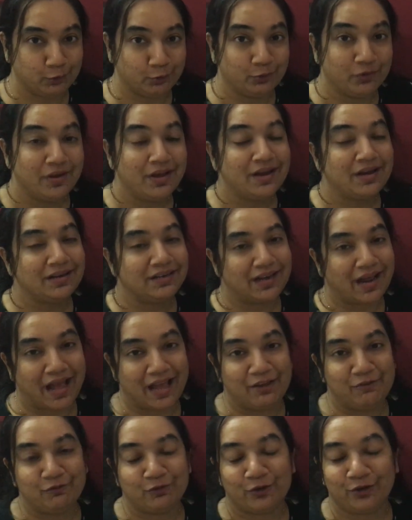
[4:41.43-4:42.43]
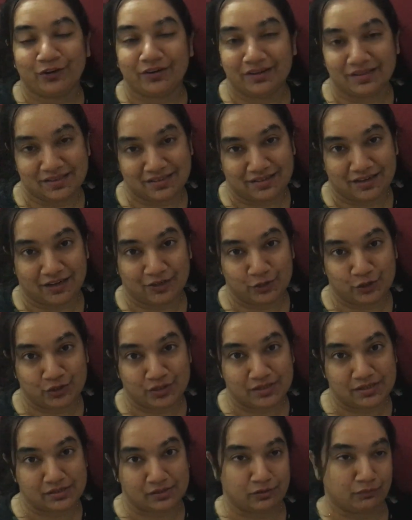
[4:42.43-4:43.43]
you, time for your
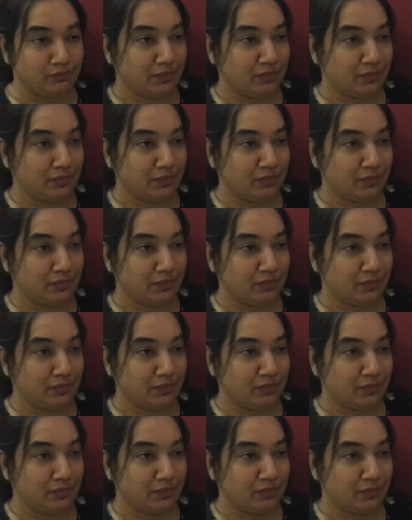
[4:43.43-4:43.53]
distractions.